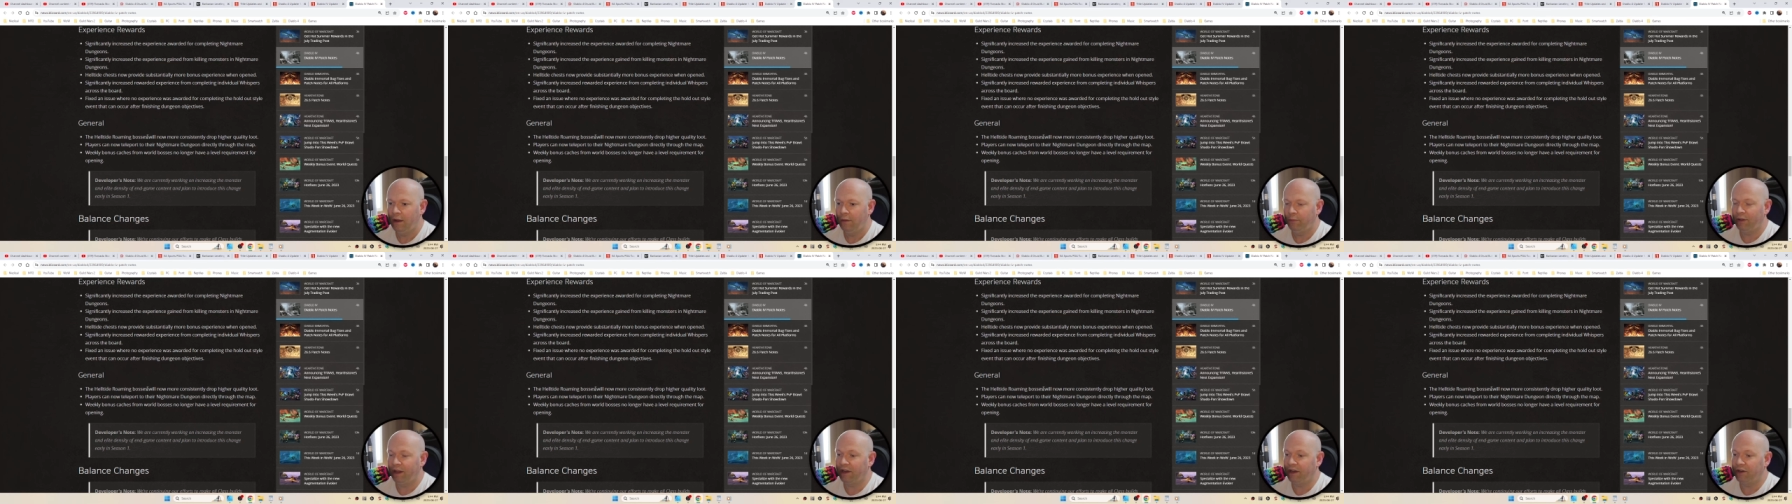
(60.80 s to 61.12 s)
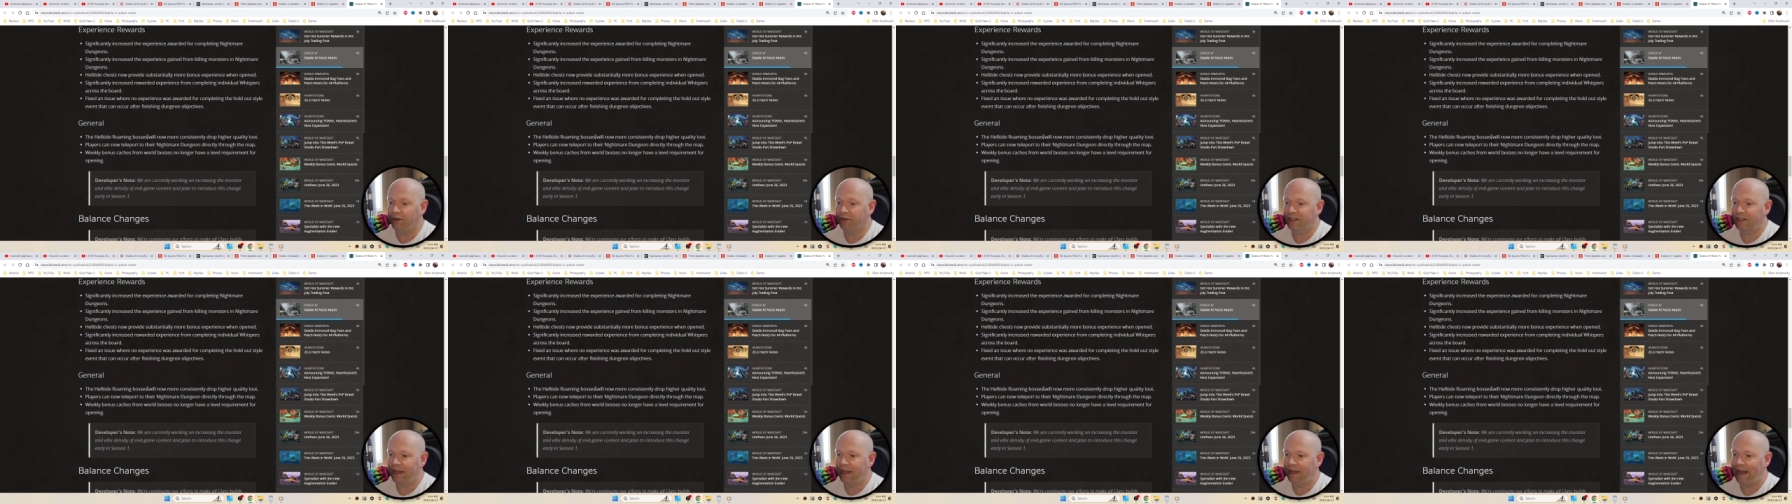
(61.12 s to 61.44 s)

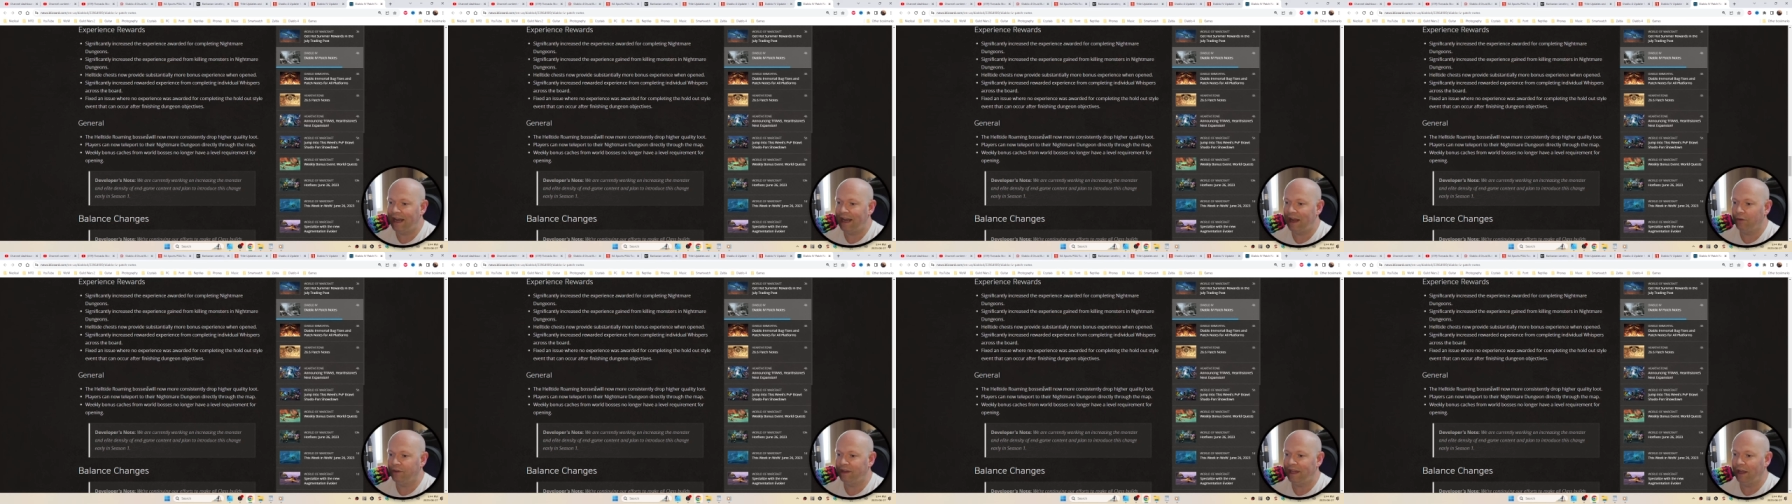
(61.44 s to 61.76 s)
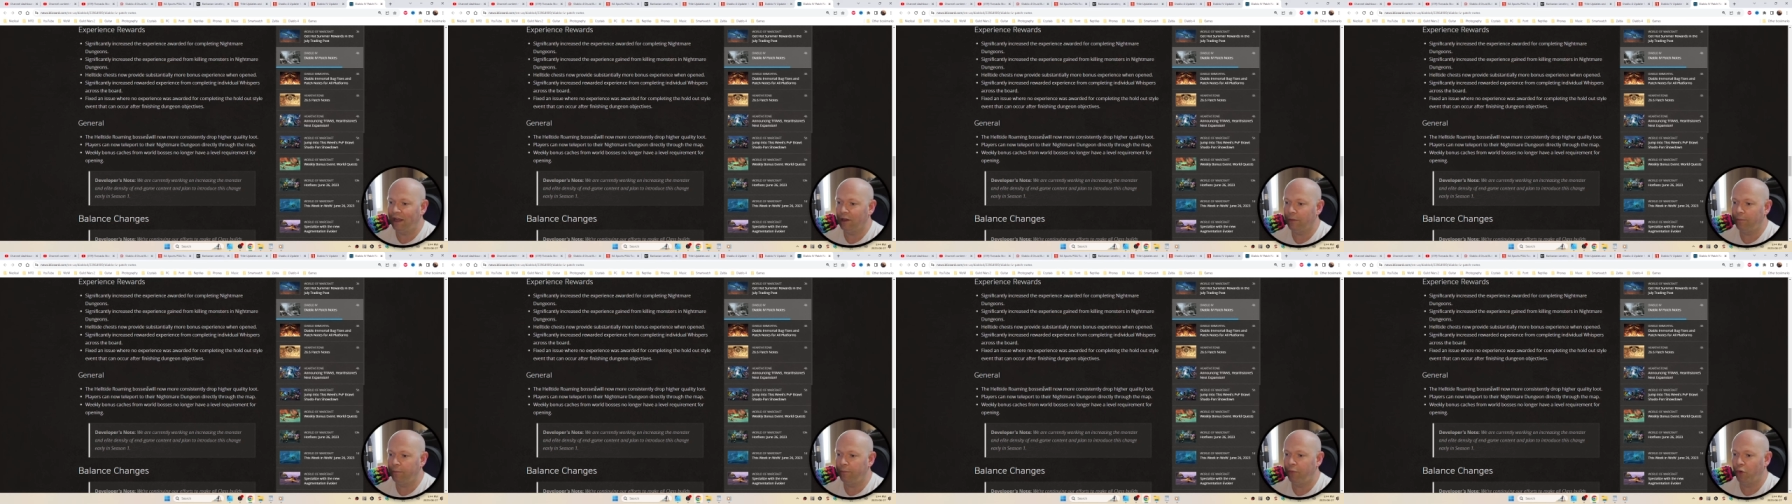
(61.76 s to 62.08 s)
Players can now
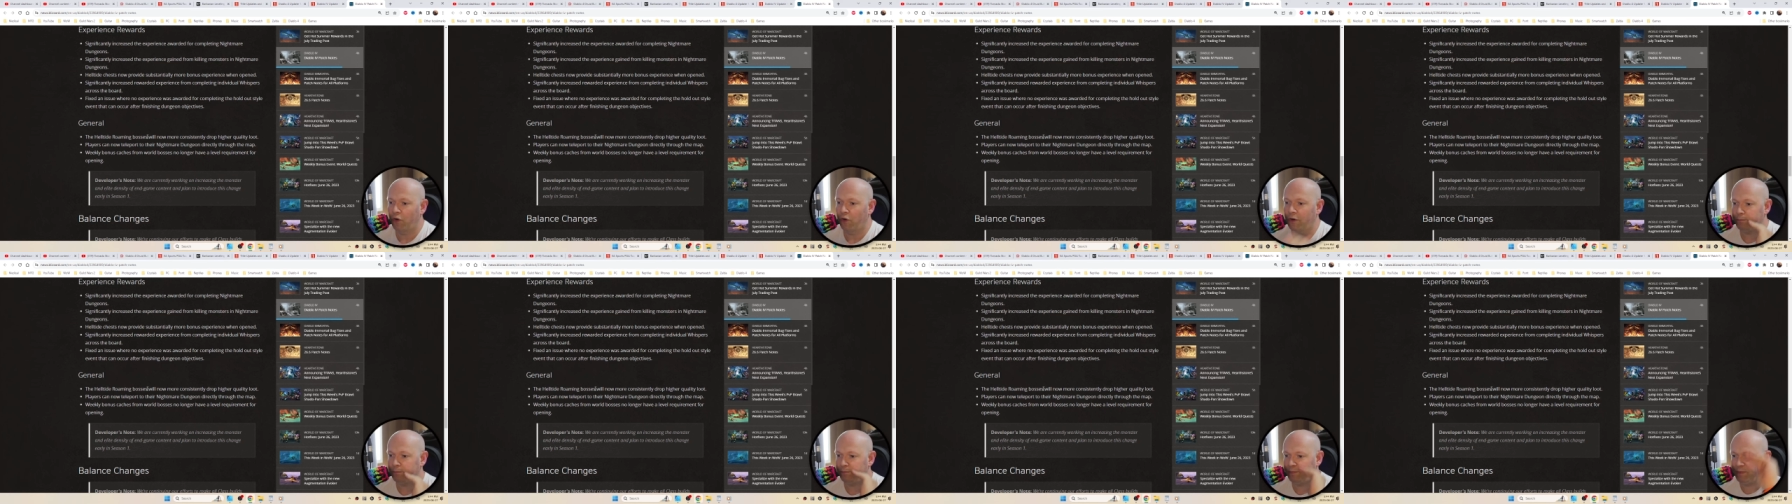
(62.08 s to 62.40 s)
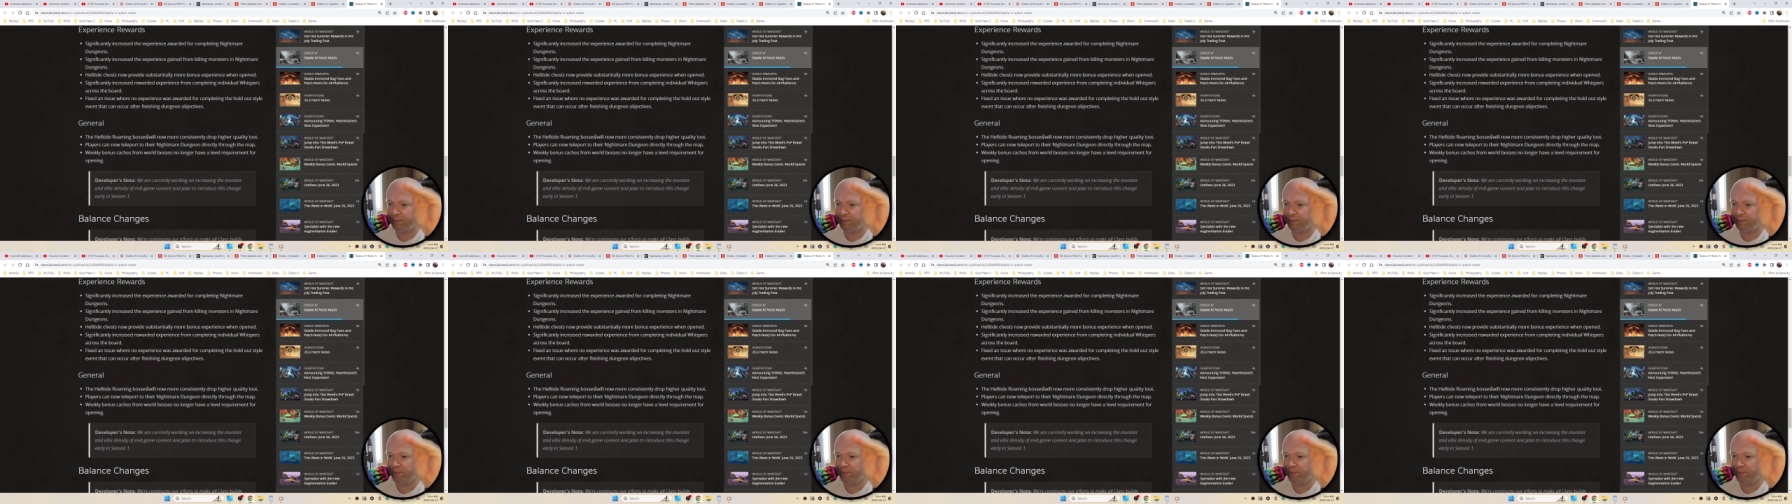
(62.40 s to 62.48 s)
teleport